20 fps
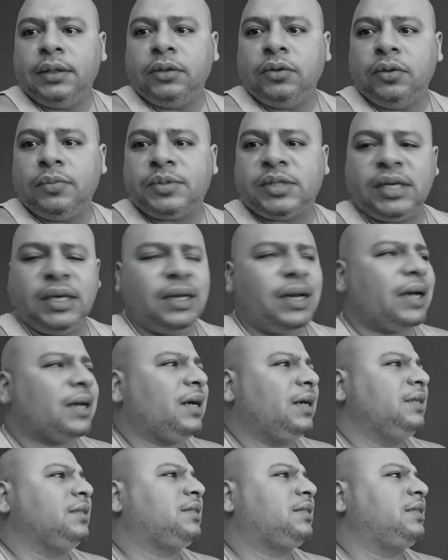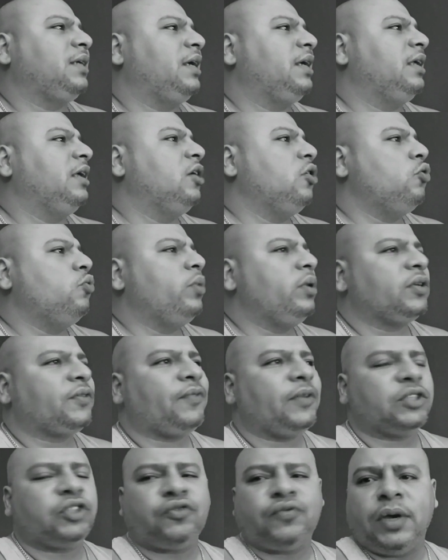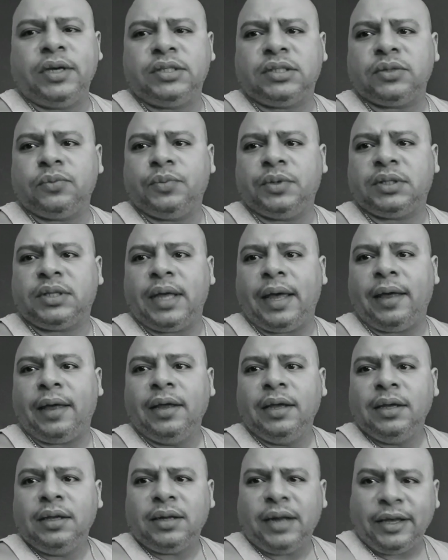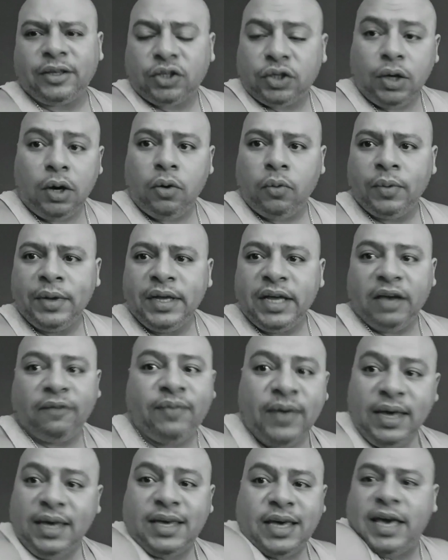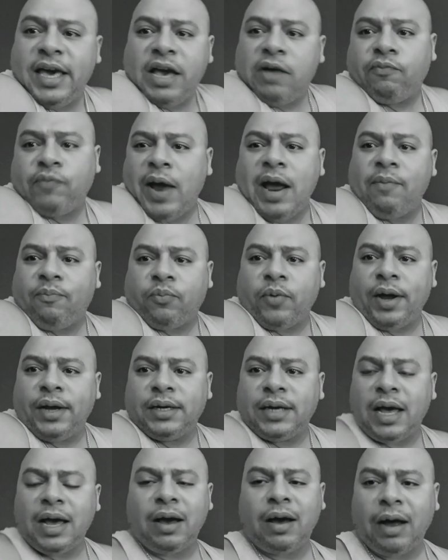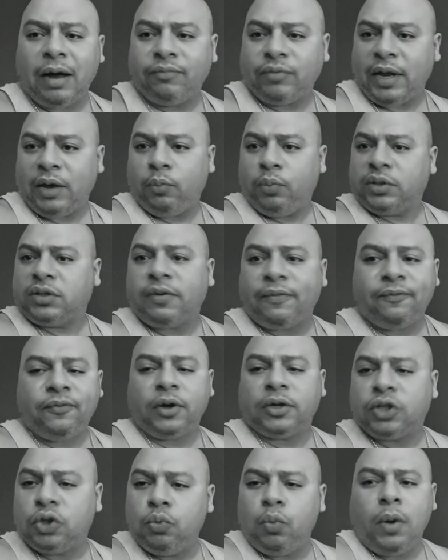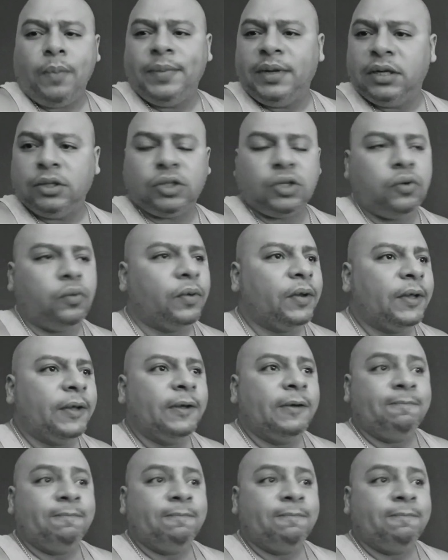You know what I'm saying? I can understand Ill Will's frustration with that. Like, yo, if he can't rap right now, I'm like, what the fuck you want me to do?